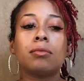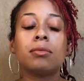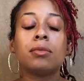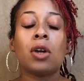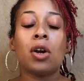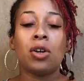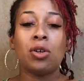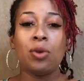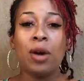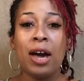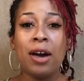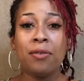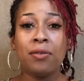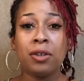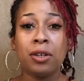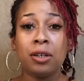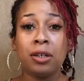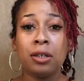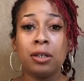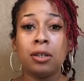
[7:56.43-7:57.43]
are you
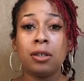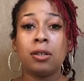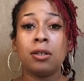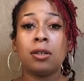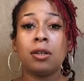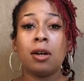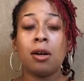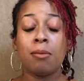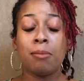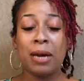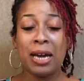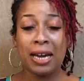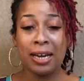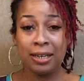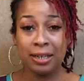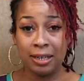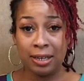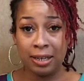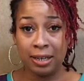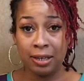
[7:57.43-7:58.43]
having a
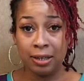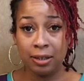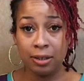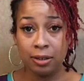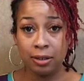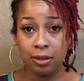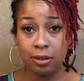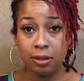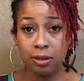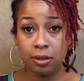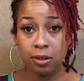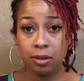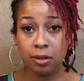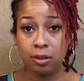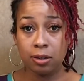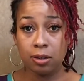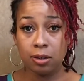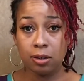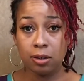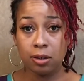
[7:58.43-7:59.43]
bad day?
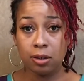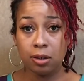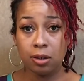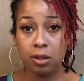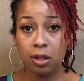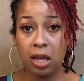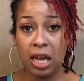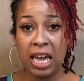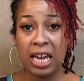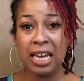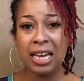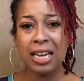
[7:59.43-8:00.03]
And